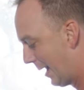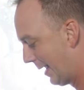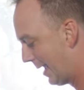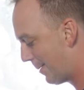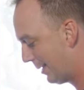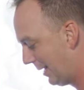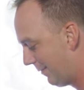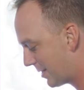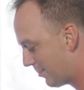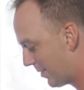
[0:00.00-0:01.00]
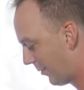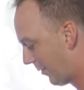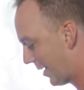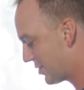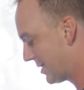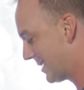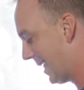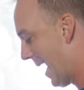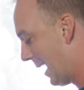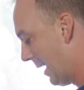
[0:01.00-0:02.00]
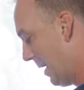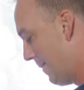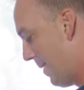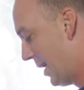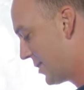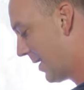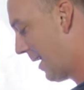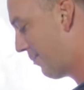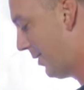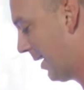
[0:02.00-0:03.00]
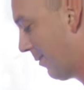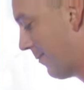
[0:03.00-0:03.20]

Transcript: Again, I'm gonna leave it some, with a little extra slack, making sure that I have plenty of